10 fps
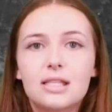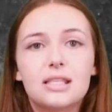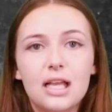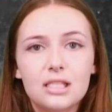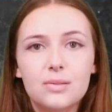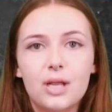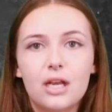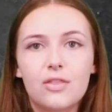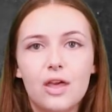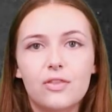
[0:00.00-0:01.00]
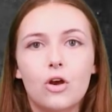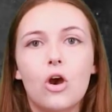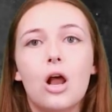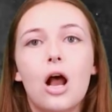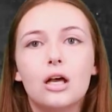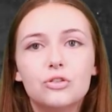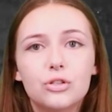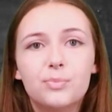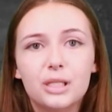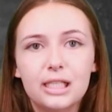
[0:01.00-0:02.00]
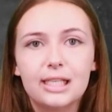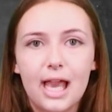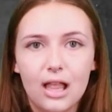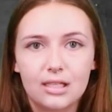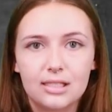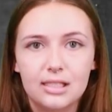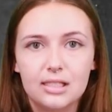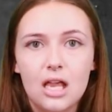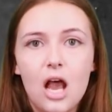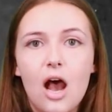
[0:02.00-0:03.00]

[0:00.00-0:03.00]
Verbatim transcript: It's estimated that there are one hundred billion galaxies